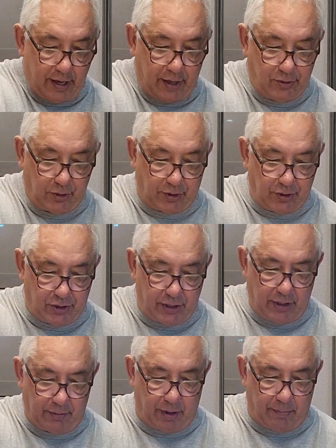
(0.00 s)
as you can see,
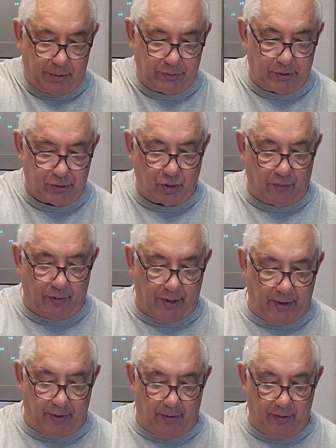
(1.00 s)
I'm gonna put this over
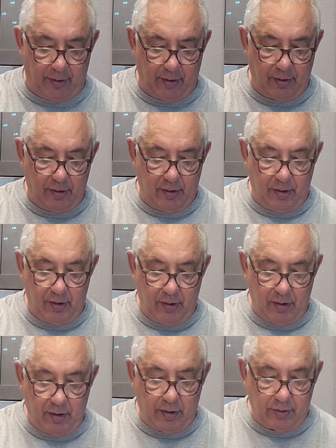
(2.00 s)
here,
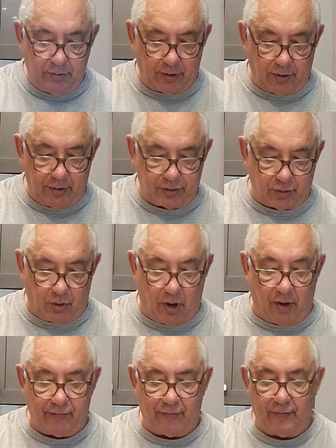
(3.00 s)
turn this
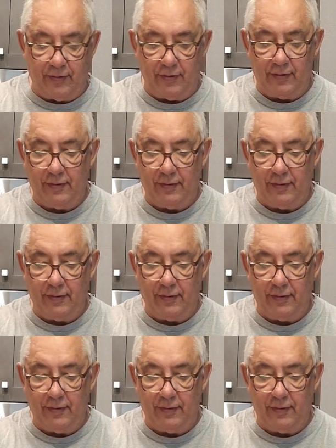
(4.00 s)
off.